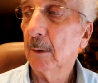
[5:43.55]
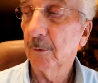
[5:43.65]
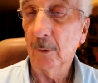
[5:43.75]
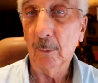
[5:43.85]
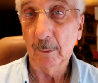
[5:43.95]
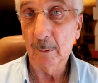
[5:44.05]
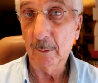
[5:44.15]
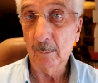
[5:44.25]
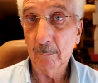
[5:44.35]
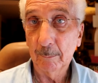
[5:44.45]
So
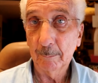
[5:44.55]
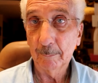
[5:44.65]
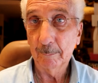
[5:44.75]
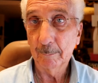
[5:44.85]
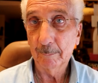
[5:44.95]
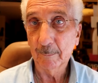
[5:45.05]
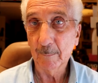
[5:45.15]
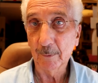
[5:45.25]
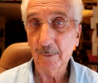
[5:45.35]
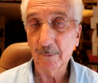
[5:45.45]

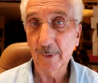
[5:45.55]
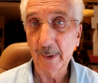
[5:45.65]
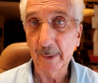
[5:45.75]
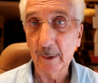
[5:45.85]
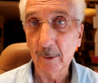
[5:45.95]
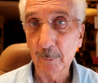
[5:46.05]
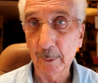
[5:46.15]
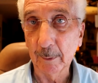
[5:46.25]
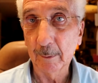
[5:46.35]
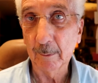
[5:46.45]
this is the
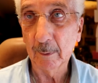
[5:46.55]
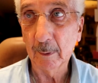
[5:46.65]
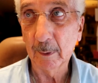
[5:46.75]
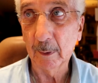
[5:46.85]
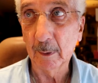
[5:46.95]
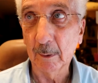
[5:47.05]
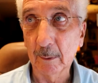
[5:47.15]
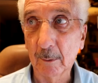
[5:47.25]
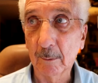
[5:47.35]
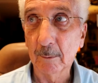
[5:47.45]
announcement.
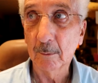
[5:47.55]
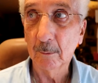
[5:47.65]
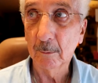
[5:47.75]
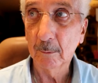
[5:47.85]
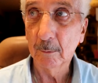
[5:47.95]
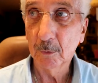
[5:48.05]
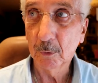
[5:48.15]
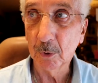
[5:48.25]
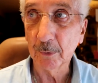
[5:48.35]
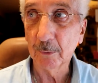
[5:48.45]
In
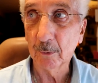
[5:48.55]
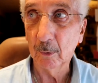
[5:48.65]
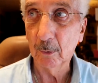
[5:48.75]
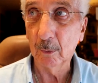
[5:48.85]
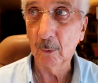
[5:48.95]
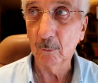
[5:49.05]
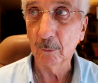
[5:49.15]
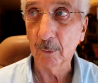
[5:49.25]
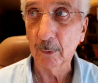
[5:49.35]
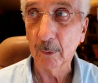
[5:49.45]
just
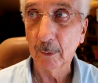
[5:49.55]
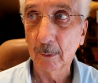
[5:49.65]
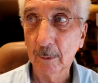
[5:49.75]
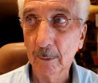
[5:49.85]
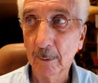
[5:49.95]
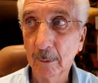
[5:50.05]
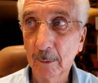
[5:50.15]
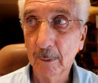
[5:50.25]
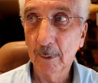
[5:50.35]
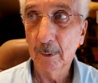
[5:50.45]
over
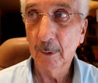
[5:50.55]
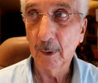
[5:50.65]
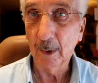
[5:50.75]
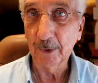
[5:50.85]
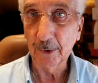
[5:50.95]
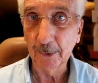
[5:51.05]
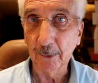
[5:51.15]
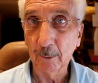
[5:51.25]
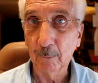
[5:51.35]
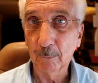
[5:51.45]
a
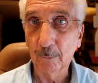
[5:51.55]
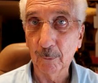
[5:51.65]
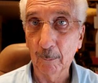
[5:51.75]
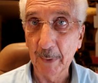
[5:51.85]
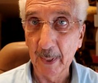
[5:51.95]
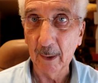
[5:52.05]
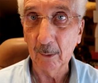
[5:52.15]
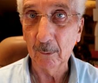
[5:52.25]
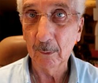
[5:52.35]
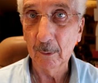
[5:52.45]
year from
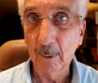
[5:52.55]
now,